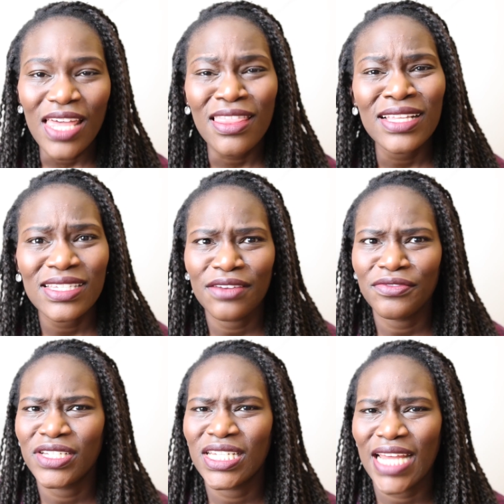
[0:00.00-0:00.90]
that's it
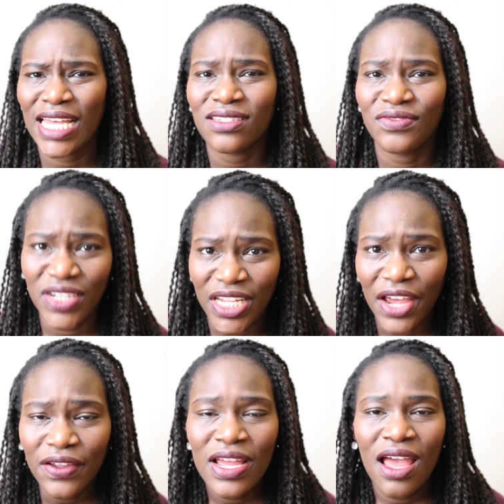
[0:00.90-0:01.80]
for today's
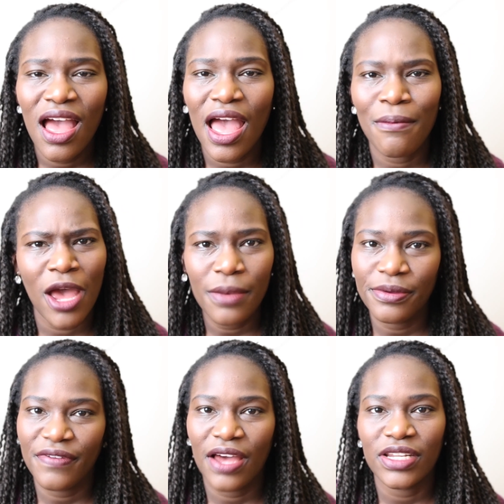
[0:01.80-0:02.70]
video. I hope
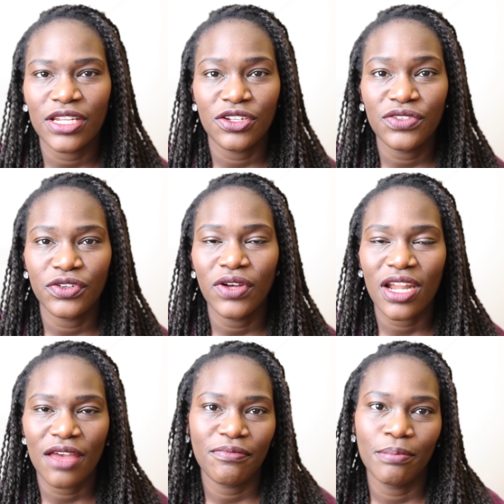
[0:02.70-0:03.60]
you found it useful
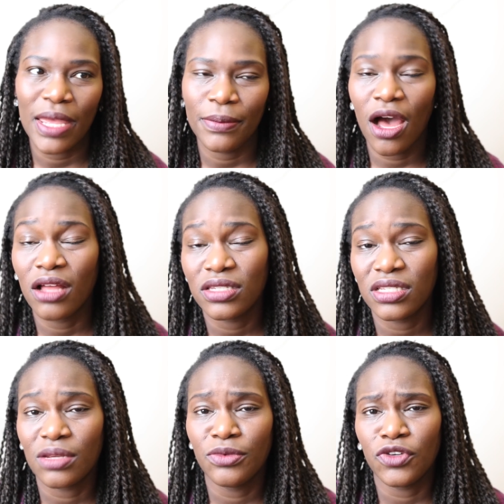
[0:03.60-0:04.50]
and I've maybe answered
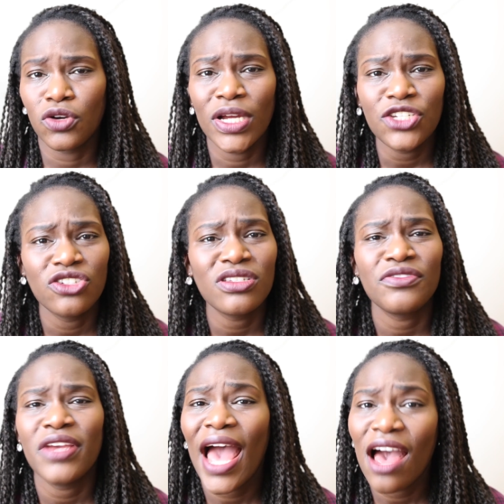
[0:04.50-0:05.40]
some of your questions.
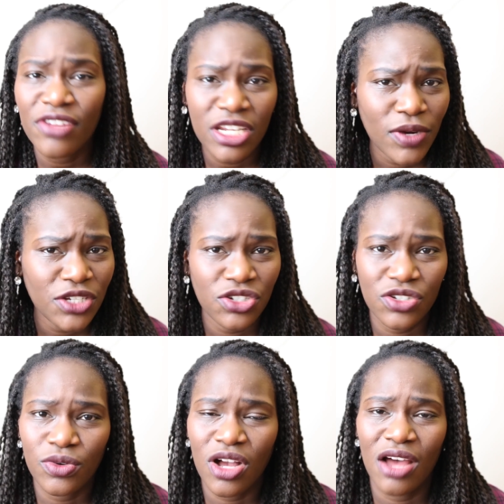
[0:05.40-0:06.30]
If you have any
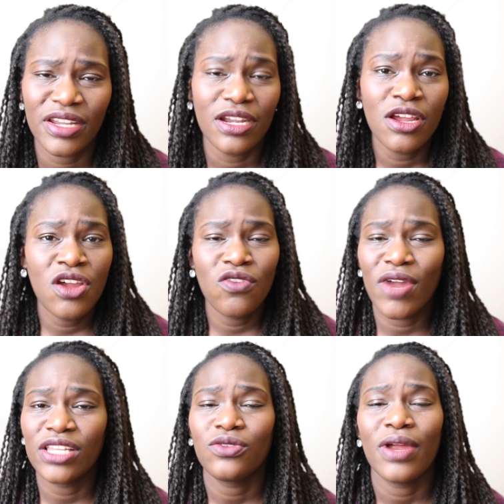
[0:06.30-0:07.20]
questions regarding
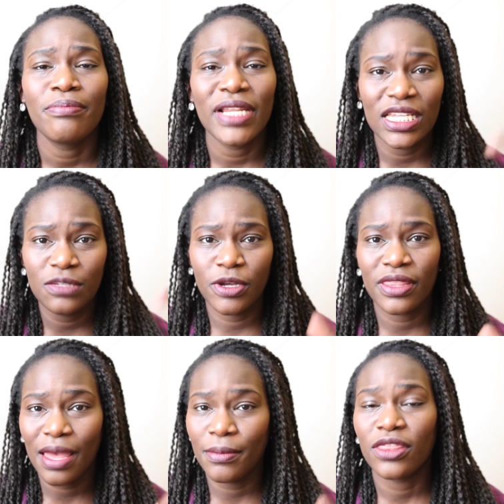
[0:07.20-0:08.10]
rent to rent, please
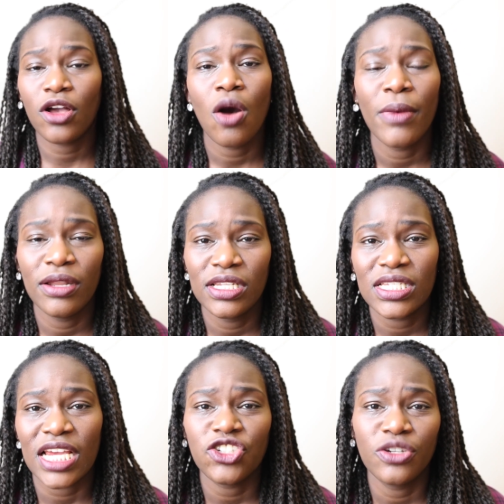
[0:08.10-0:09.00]
put them in the comment
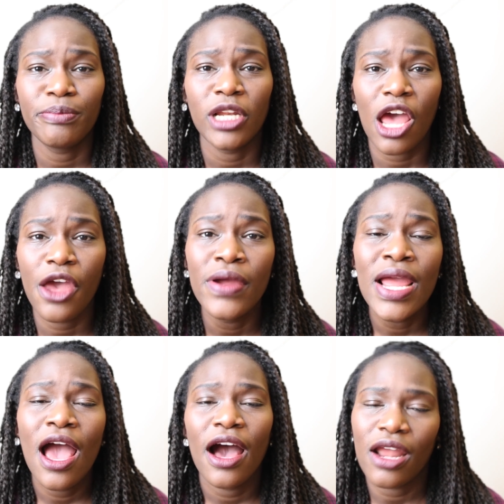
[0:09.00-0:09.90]
section below
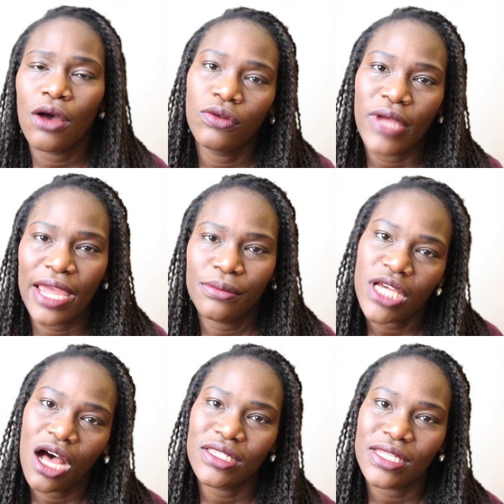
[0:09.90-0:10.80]
and I will aim
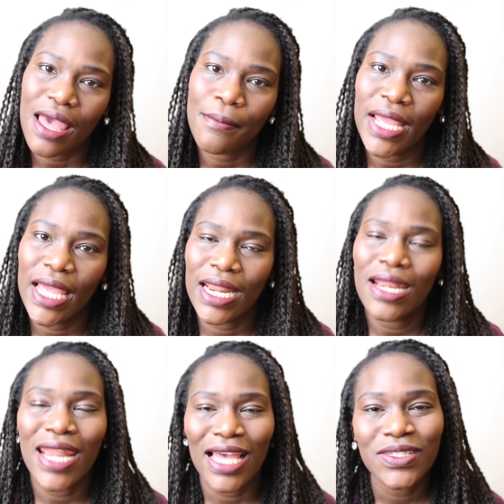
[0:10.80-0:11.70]
to answer them in
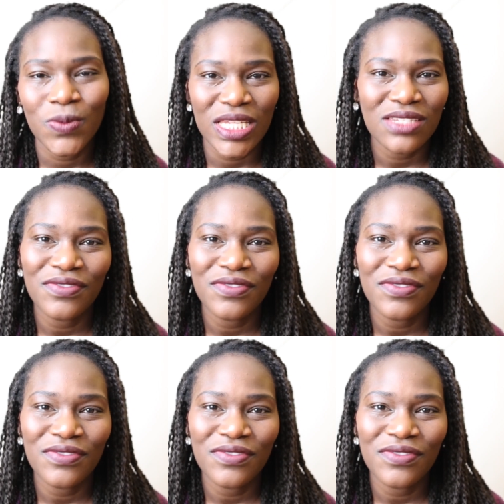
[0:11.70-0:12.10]
next week's